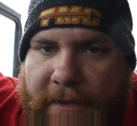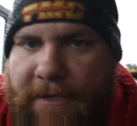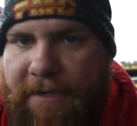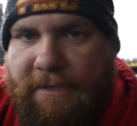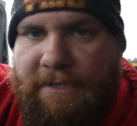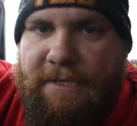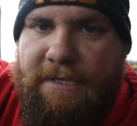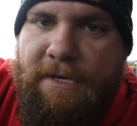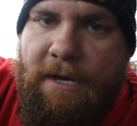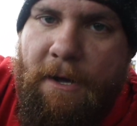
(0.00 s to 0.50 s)
that
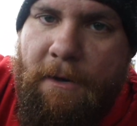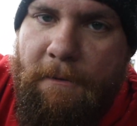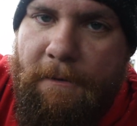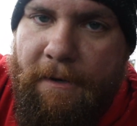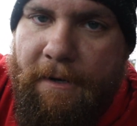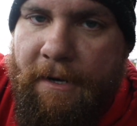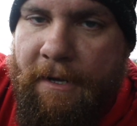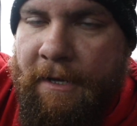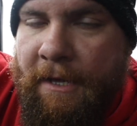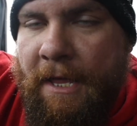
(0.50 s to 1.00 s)
it's
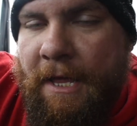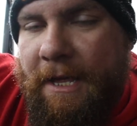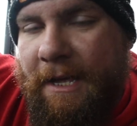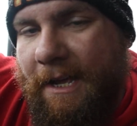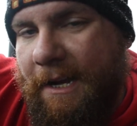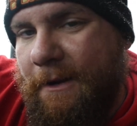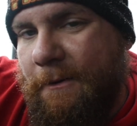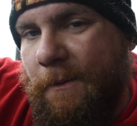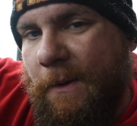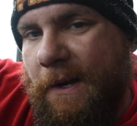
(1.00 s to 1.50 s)
snowing, I
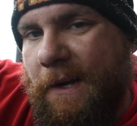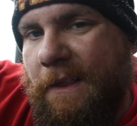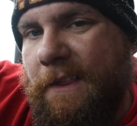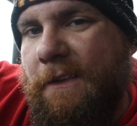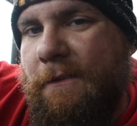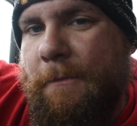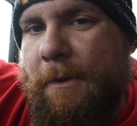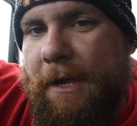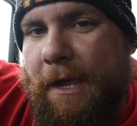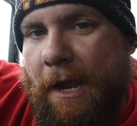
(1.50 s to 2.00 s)
didn't want to
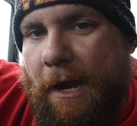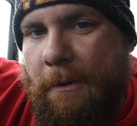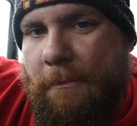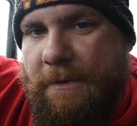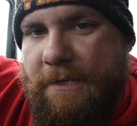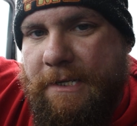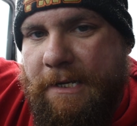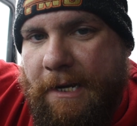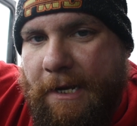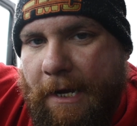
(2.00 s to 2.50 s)
leave my
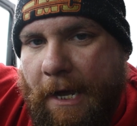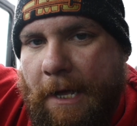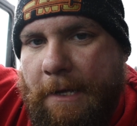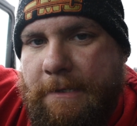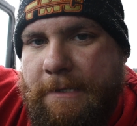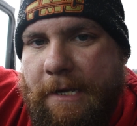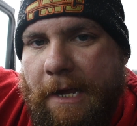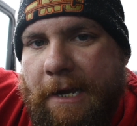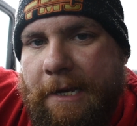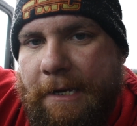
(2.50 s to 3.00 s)
camera sitting
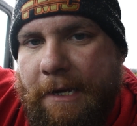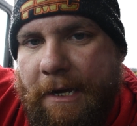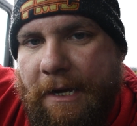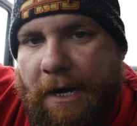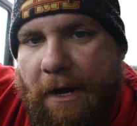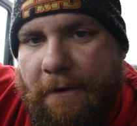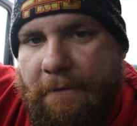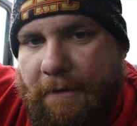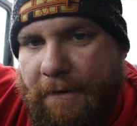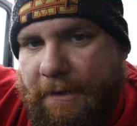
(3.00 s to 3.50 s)
outside and get
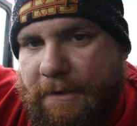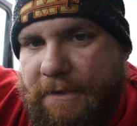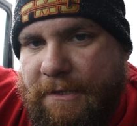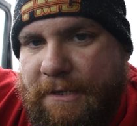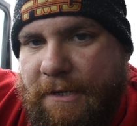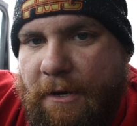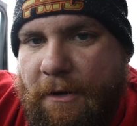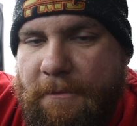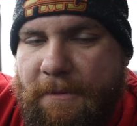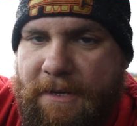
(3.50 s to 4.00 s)
covered in
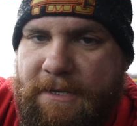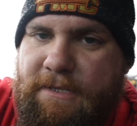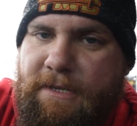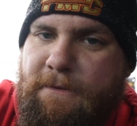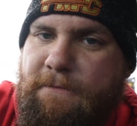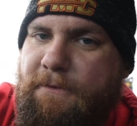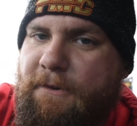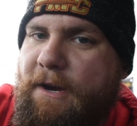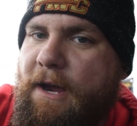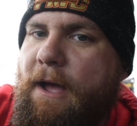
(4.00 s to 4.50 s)
snow because I
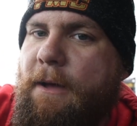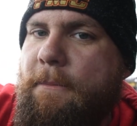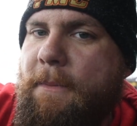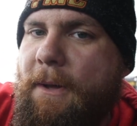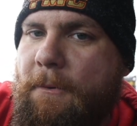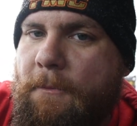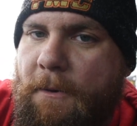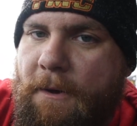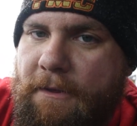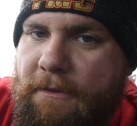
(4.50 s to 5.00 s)
forgot
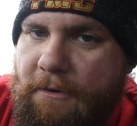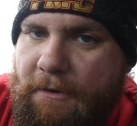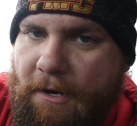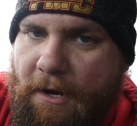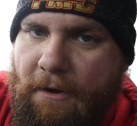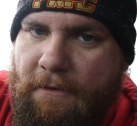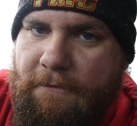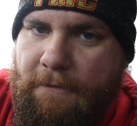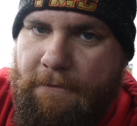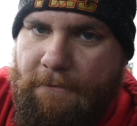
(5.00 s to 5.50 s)
my weather
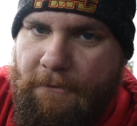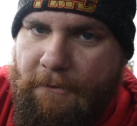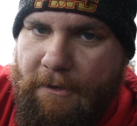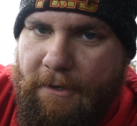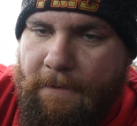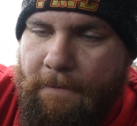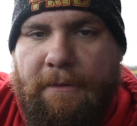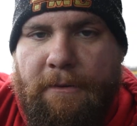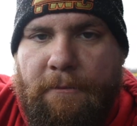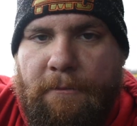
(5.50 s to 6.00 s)
cover for
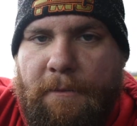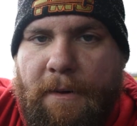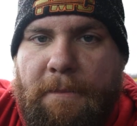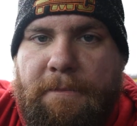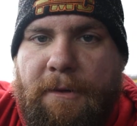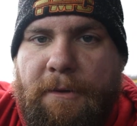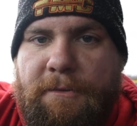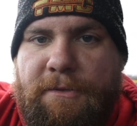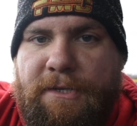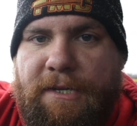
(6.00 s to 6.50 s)
it. I had to rip
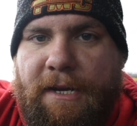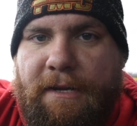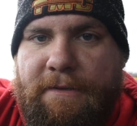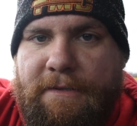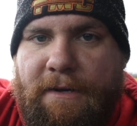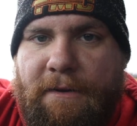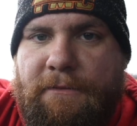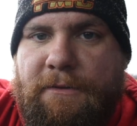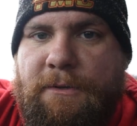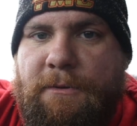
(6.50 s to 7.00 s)
those shins
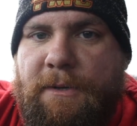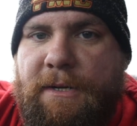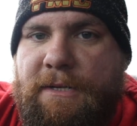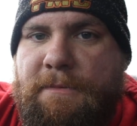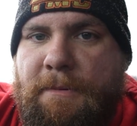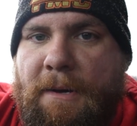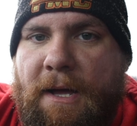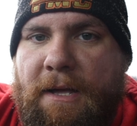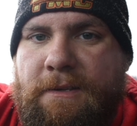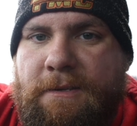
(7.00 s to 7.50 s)
off as quick as
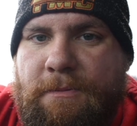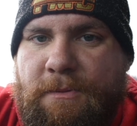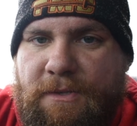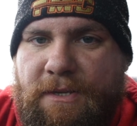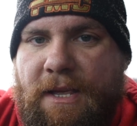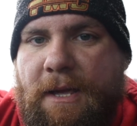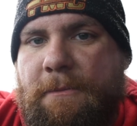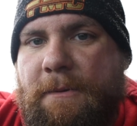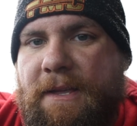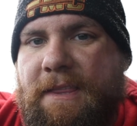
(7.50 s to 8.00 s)
possible
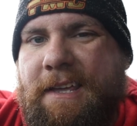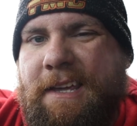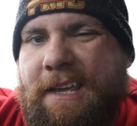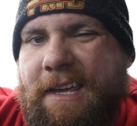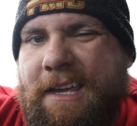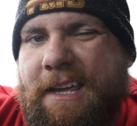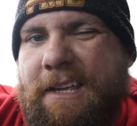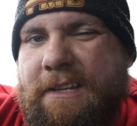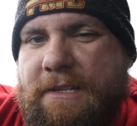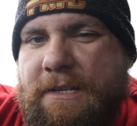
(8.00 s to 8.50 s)
so that way they
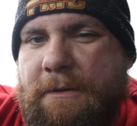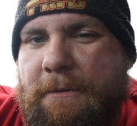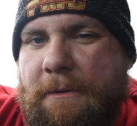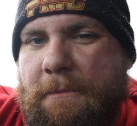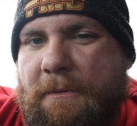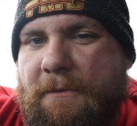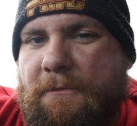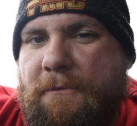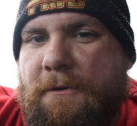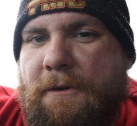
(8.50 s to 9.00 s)
could get to
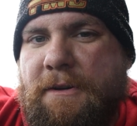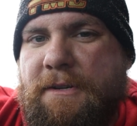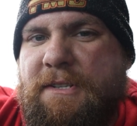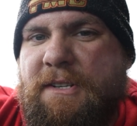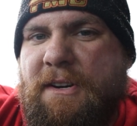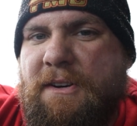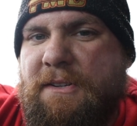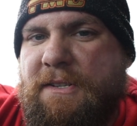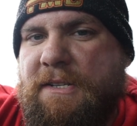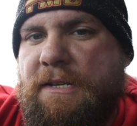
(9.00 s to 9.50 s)
it before it
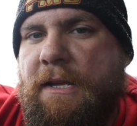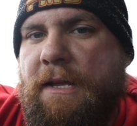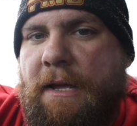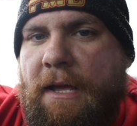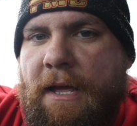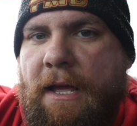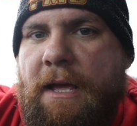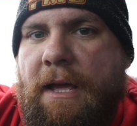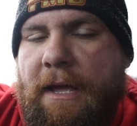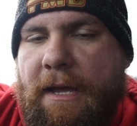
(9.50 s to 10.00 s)

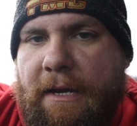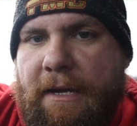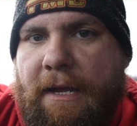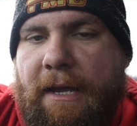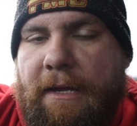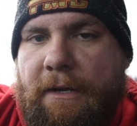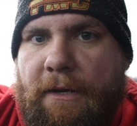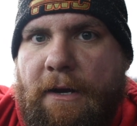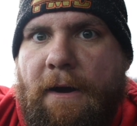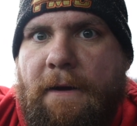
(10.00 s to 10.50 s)
starts
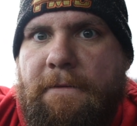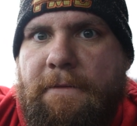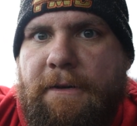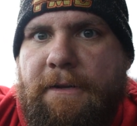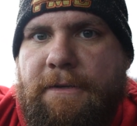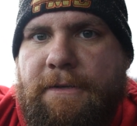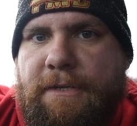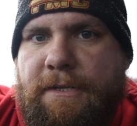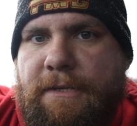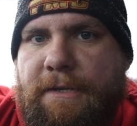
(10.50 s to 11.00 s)
getting covered
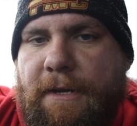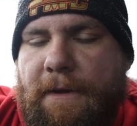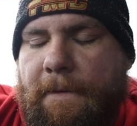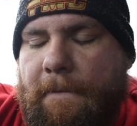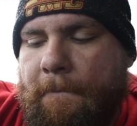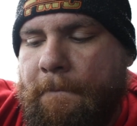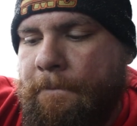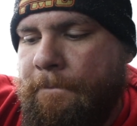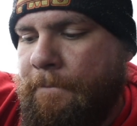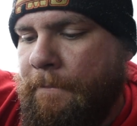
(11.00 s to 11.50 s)
in
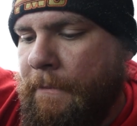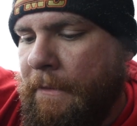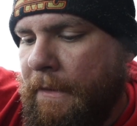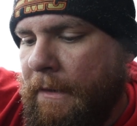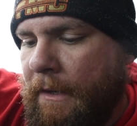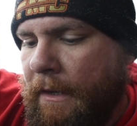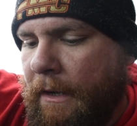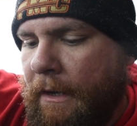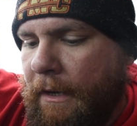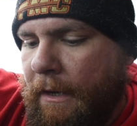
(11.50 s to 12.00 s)
snow.
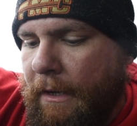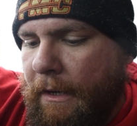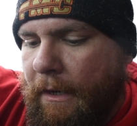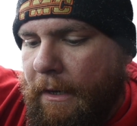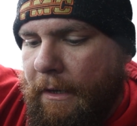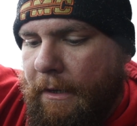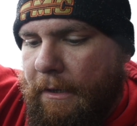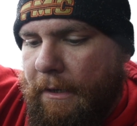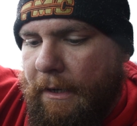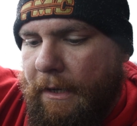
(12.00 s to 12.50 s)

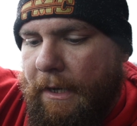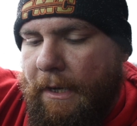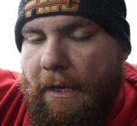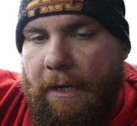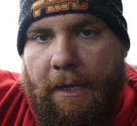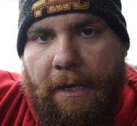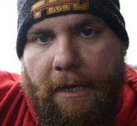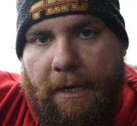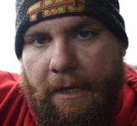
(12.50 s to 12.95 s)
Uh,